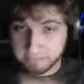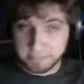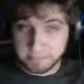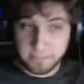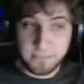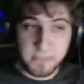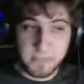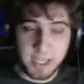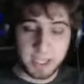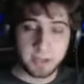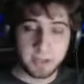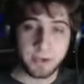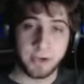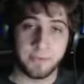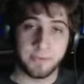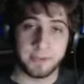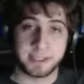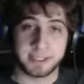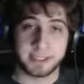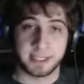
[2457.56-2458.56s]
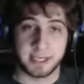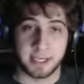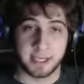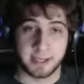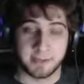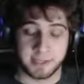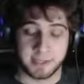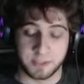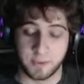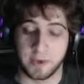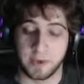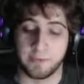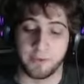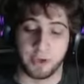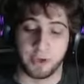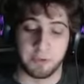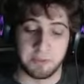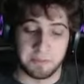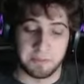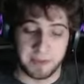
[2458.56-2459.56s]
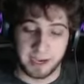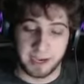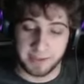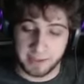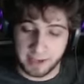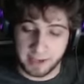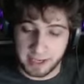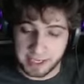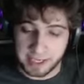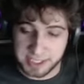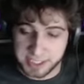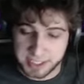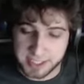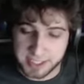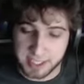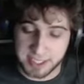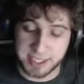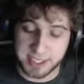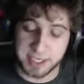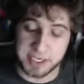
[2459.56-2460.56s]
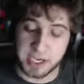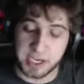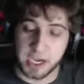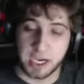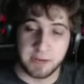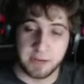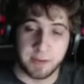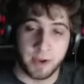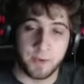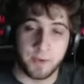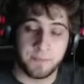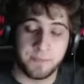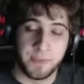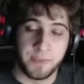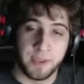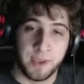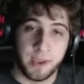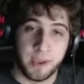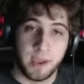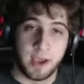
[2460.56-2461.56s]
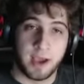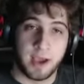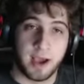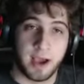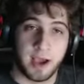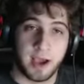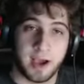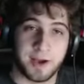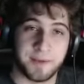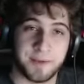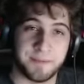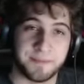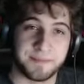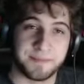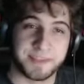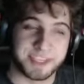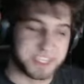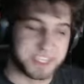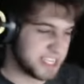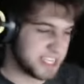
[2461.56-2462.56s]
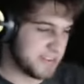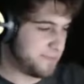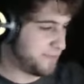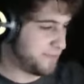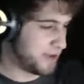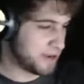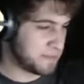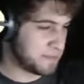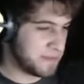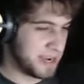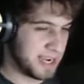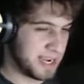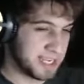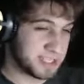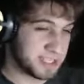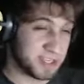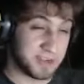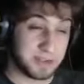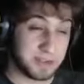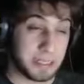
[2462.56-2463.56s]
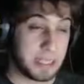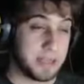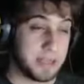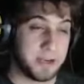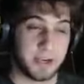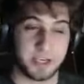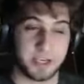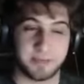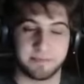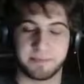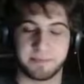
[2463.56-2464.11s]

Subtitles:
this wonderful human being that I just got done talking about. That just said "fuck me." So Mike,